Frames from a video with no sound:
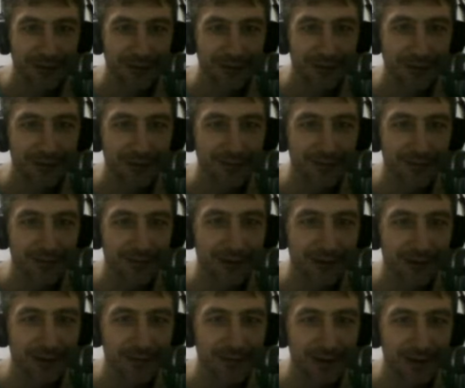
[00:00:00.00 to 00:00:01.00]
I don't fuck
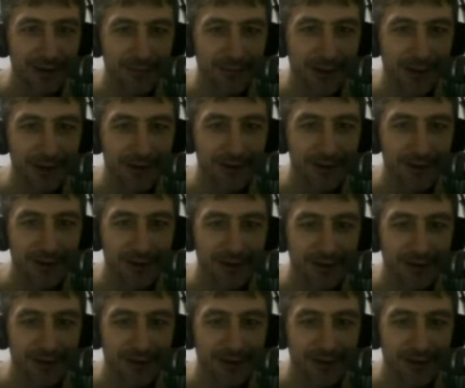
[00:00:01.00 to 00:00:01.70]
around with that shit.